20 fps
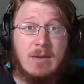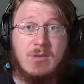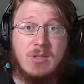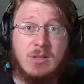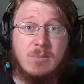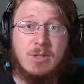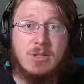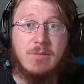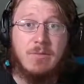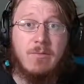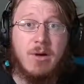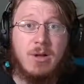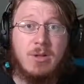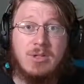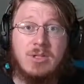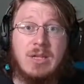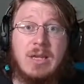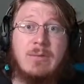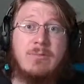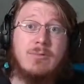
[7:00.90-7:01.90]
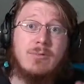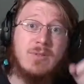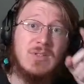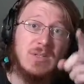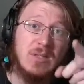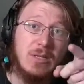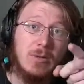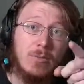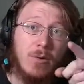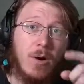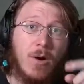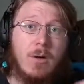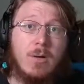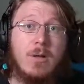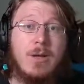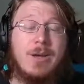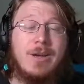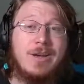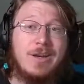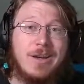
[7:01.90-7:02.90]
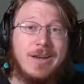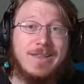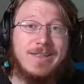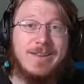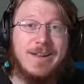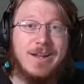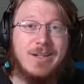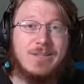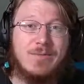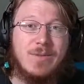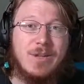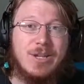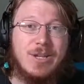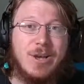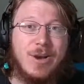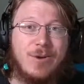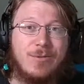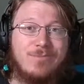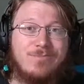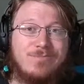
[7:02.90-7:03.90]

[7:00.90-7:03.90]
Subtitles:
so much for watching, and we'll see you all in the next video.